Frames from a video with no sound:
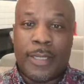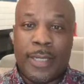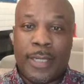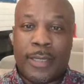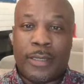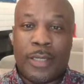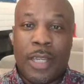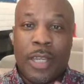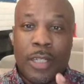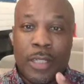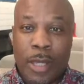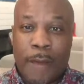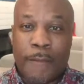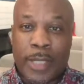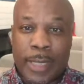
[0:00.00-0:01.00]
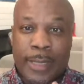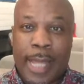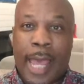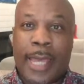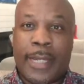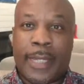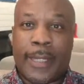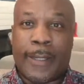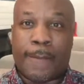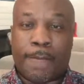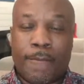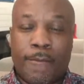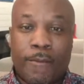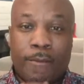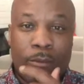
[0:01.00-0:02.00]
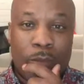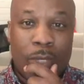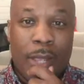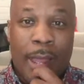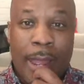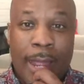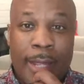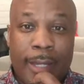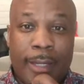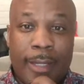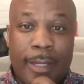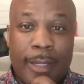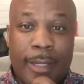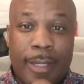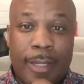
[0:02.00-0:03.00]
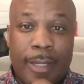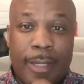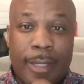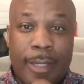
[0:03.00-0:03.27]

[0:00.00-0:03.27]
his main responsibility is cover the tight end.